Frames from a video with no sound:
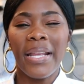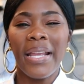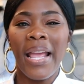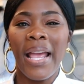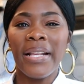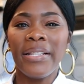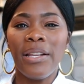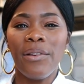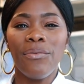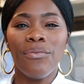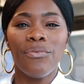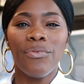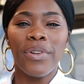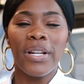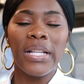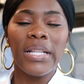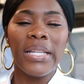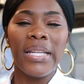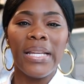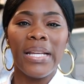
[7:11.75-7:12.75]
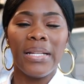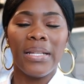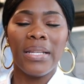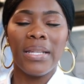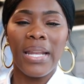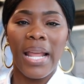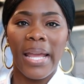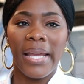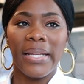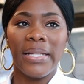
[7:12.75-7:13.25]
It has a really
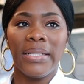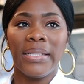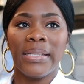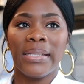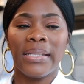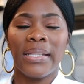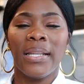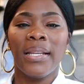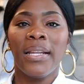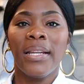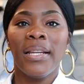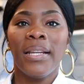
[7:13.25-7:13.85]
nice,